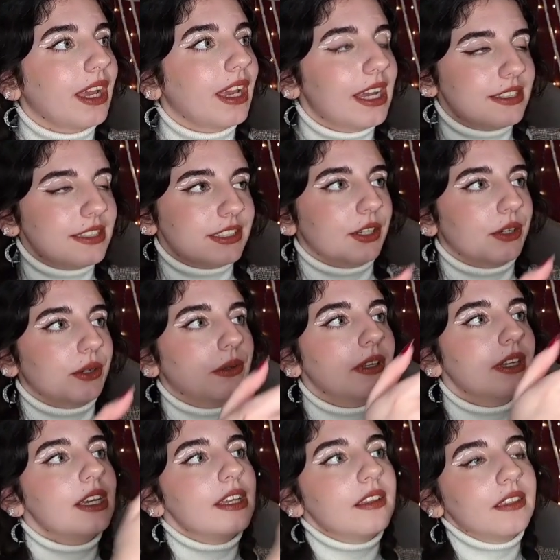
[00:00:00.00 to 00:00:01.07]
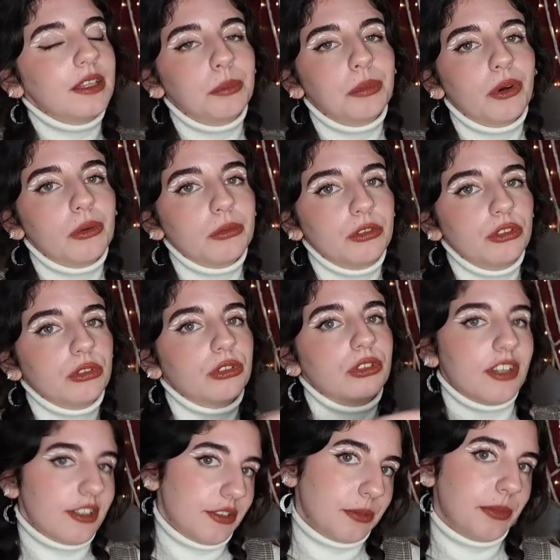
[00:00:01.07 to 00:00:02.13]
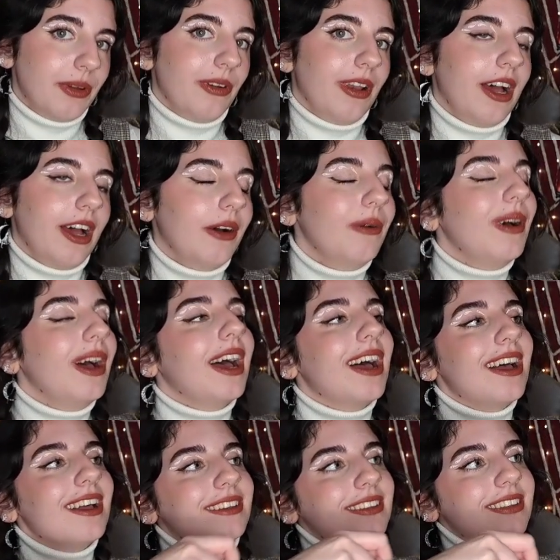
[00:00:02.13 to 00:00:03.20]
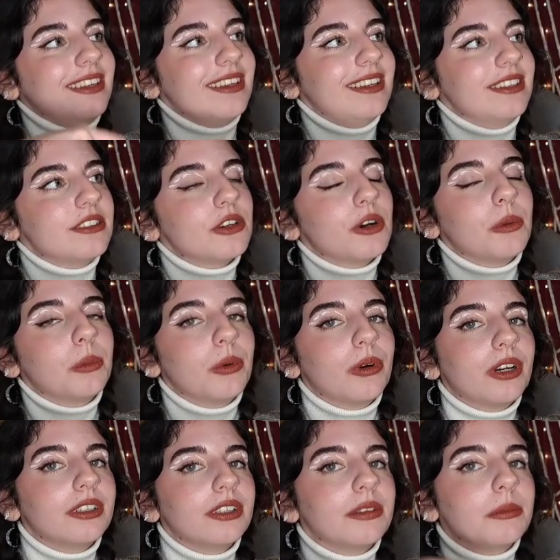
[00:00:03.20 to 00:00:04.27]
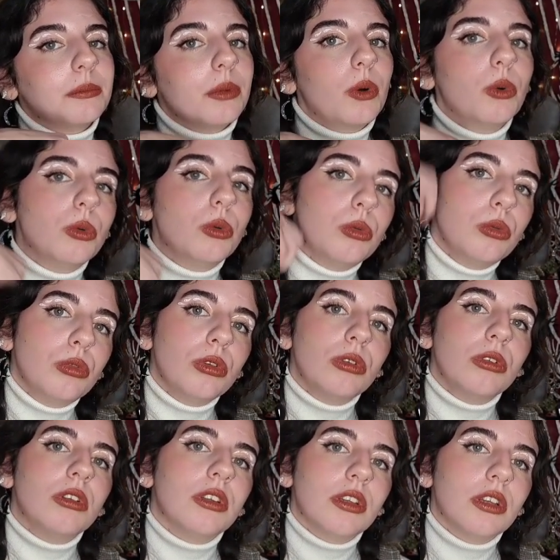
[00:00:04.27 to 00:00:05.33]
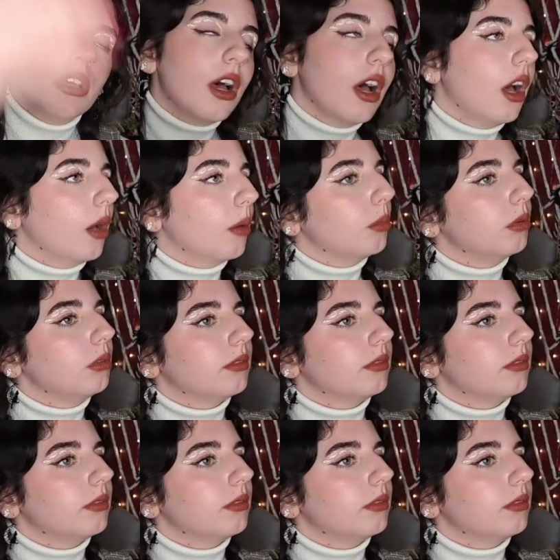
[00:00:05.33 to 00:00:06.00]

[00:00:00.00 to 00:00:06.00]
And so the bottom drawer does pull out and the top one pulls up.